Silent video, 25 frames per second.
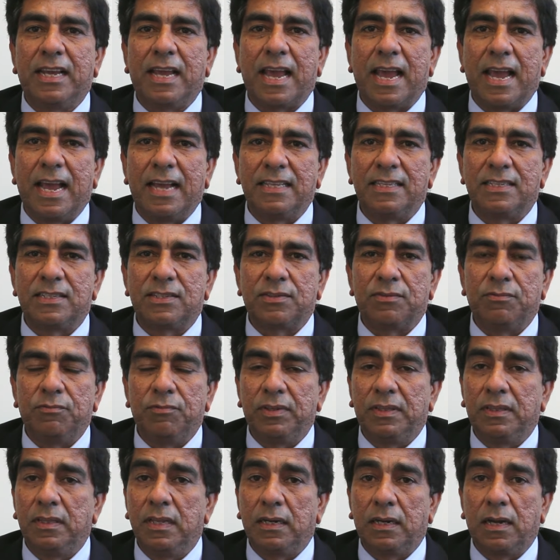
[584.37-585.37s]
hands
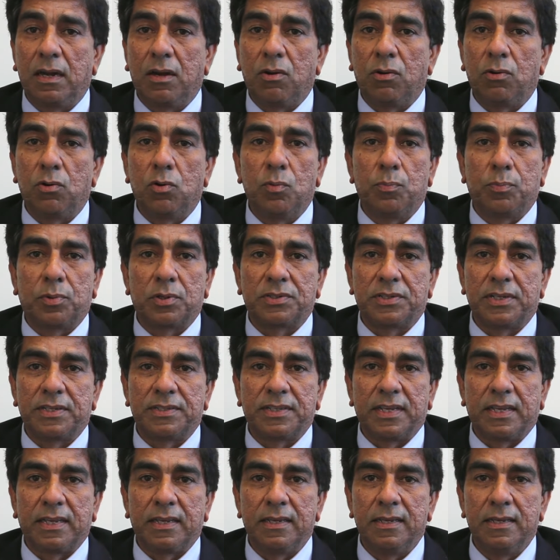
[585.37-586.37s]
with little or no
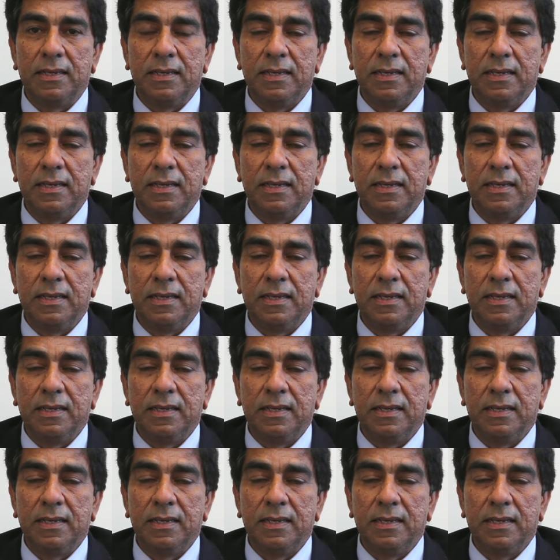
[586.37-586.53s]
processing.